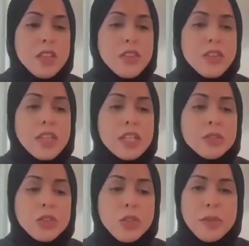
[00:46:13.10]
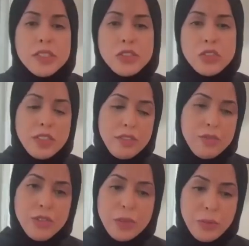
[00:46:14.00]
Thank you so much
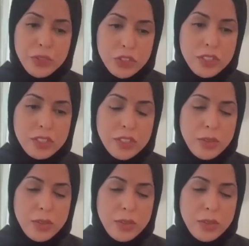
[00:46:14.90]
for the opportunity.